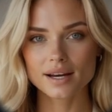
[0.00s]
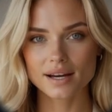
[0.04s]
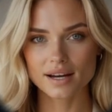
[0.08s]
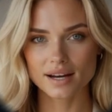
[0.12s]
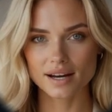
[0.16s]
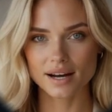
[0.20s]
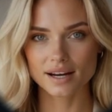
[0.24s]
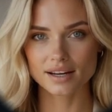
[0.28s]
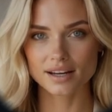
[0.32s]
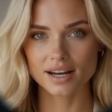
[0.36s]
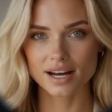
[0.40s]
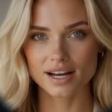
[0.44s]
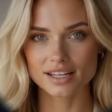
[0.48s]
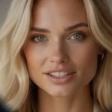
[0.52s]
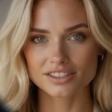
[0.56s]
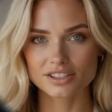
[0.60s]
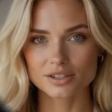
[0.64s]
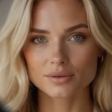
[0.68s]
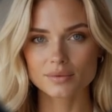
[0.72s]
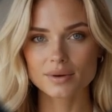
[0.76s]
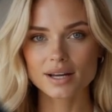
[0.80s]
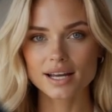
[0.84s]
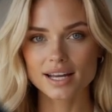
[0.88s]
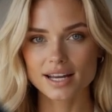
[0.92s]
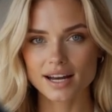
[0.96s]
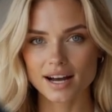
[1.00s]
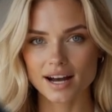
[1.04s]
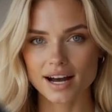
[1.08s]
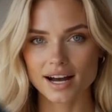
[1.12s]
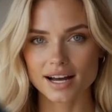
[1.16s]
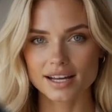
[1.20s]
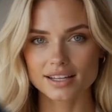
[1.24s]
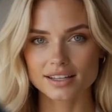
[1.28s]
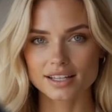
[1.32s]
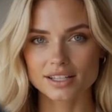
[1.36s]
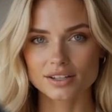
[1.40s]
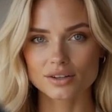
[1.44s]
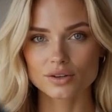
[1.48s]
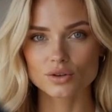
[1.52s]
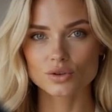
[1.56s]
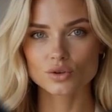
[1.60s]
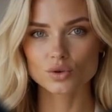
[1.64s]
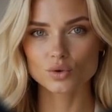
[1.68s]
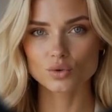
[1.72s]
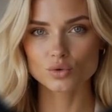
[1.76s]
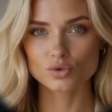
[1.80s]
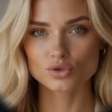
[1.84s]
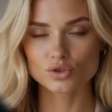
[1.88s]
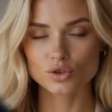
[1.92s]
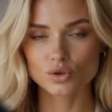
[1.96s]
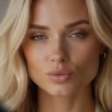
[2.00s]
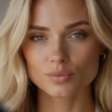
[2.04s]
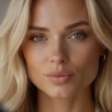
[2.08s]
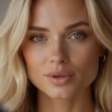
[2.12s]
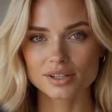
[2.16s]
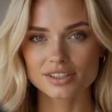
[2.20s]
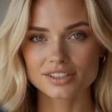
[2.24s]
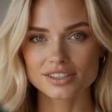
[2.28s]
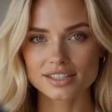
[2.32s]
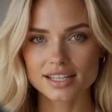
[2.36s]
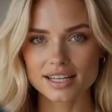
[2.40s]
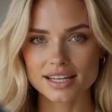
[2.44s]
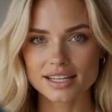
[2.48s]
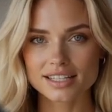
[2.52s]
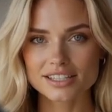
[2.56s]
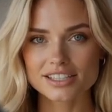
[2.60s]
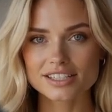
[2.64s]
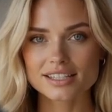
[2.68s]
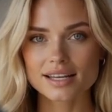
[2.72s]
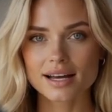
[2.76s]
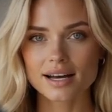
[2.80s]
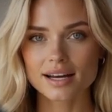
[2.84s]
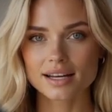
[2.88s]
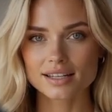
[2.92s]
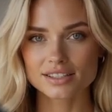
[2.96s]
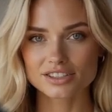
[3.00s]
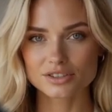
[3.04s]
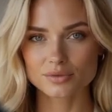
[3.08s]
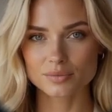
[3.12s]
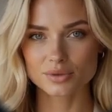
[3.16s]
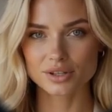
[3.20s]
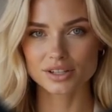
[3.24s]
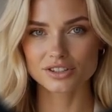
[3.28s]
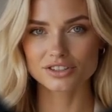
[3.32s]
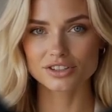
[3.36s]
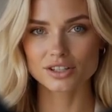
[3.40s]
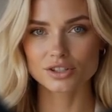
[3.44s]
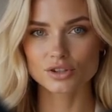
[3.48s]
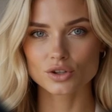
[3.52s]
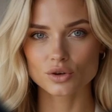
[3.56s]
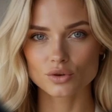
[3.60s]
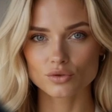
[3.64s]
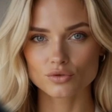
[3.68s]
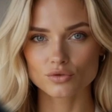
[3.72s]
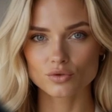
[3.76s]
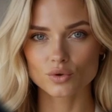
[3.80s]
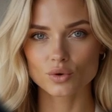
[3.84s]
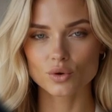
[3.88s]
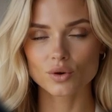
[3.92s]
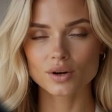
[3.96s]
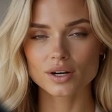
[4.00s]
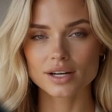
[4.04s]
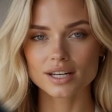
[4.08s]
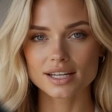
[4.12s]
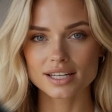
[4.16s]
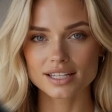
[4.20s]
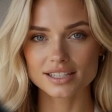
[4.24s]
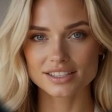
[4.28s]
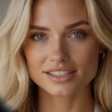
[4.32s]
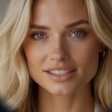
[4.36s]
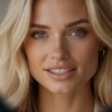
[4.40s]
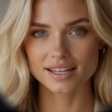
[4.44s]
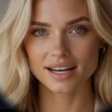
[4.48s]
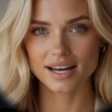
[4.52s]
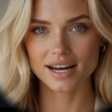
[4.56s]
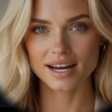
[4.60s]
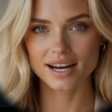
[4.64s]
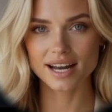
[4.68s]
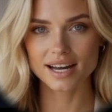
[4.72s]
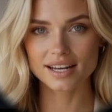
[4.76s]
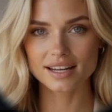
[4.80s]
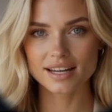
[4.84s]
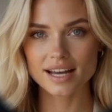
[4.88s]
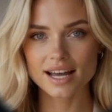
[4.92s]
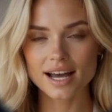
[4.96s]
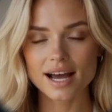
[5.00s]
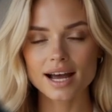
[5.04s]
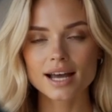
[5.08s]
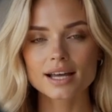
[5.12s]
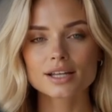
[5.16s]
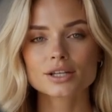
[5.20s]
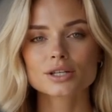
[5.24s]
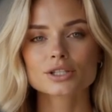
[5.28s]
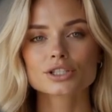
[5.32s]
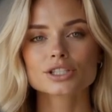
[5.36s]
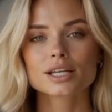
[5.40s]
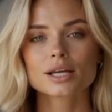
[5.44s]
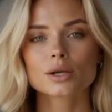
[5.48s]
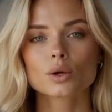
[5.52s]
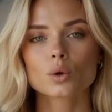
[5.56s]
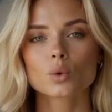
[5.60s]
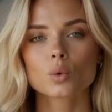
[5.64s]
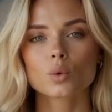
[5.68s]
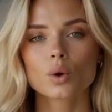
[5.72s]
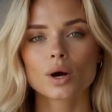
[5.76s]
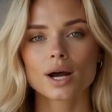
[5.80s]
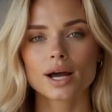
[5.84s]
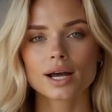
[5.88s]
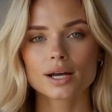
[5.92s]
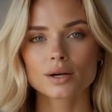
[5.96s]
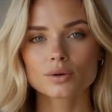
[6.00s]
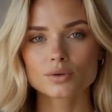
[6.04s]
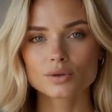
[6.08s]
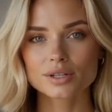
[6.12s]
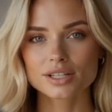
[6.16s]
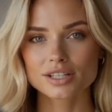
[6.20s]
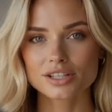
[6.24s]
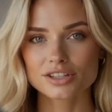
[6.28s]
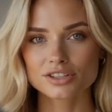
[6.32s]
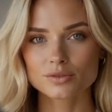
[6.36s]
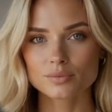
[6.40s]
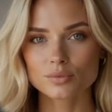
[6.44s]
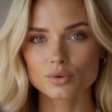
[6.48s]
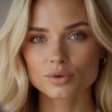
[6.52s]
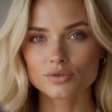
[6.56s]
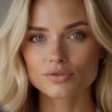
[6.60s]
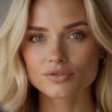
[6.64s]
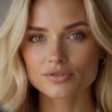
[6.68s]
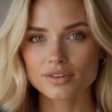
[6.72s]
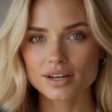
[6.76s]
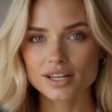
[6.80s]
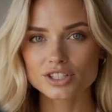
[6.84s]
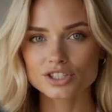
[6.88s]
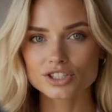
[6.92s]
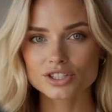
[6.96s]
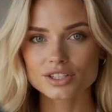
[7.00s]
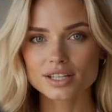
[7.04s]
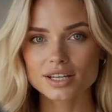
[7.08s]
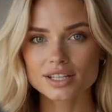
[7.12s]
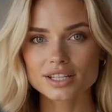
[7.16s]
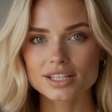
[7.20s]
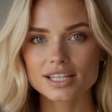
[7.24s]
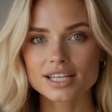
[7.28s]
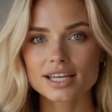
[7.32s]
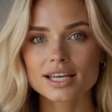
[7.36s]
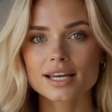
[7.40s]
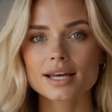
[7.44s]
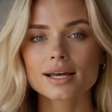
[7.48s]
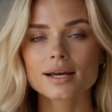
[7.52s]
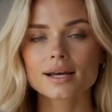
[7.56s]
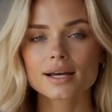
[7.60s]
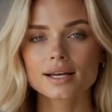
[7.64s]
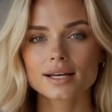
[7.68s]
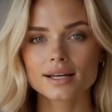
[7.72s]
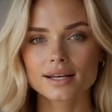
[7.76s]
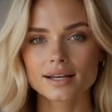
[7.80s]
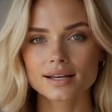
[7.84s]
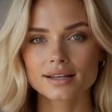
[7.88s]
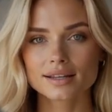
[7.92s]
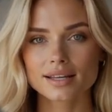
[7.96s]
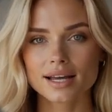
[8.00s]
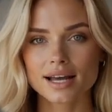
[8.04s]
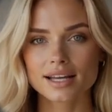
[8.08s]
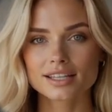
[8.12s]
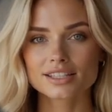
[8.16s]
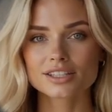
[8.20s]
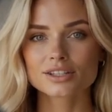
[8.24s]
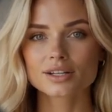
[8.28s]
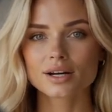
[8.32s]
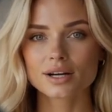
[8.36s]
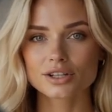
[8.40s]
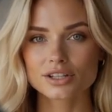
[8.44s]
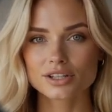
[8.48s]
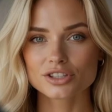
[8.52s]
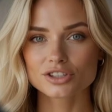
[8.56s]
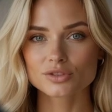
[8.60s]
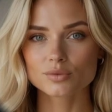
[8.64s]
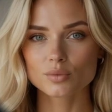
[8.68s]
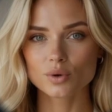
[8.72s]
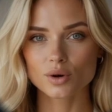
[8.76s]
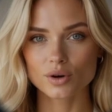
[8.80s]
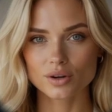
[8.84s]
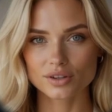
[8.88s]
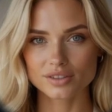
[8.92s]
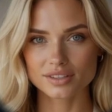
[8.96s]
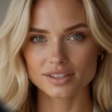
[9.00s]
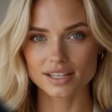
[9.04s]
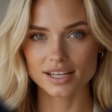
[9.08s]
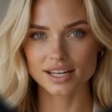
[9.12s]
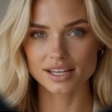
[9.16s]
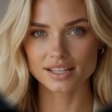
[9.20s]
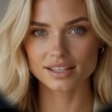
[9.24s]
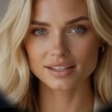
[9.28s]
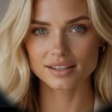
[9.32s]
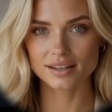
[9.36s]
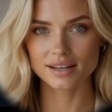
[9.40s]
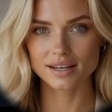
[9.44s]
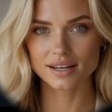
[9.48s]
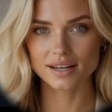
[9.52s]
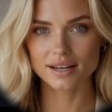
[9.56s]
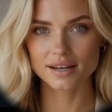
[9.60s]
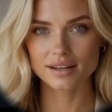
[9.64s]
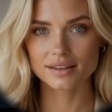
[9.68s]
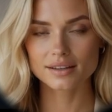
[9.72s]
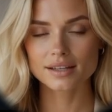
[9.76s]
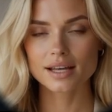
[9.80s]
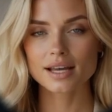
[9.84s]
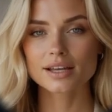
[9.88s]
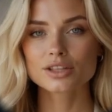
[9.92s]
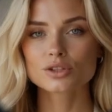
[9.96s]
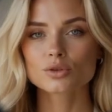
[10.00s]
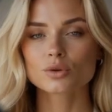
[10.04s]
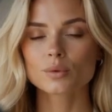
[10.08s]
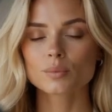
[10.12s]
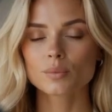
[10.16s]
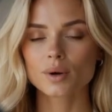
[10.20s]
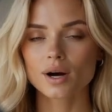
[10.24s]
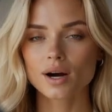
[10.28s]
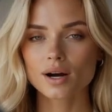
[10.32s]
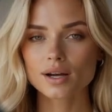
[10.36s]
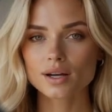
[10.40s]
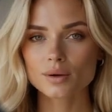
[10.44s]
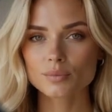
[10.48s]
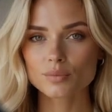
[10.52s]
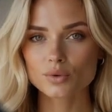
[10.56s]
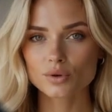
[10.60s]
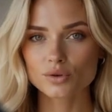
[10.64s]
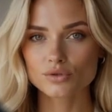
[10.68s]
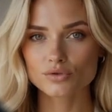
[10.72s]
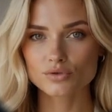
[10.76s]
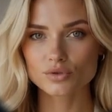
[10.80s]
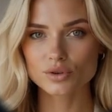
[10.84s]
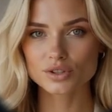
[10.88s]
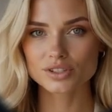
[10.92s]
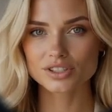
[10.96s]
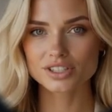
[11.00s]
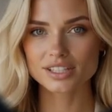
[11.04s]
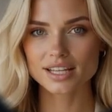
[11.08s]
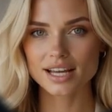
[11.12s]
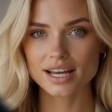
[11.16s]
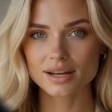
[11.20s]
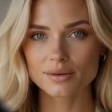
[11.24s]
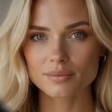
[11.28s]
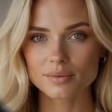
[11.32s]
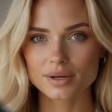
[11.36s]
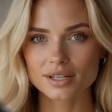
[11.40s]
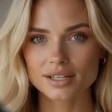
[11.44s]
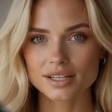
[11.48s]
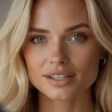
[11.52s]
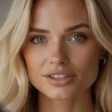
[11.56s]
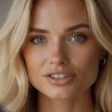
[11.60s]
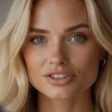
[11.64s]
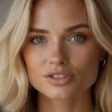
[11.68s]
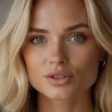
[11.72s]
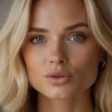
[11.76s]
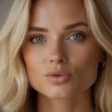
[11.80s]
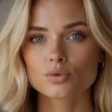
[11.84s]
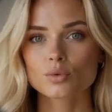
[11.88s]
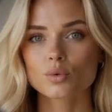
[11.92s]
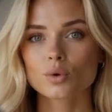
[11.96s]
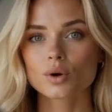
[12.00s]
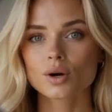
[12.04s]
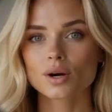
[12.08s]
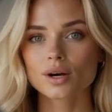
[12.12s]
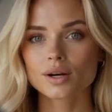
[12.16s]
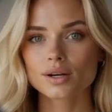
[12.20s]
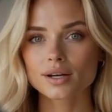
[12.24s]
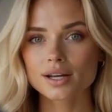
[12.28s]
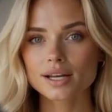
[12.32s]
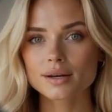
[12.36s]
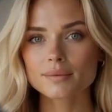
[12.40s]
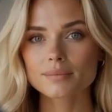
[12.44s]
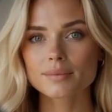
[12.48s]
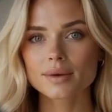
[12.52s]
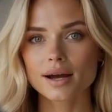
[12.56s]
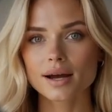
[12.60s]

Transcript: A custom AI that knows your business, speaks in your voice, and handles inquiries professionally. That's not a small thing. That's remarkable for 10 minutes of work.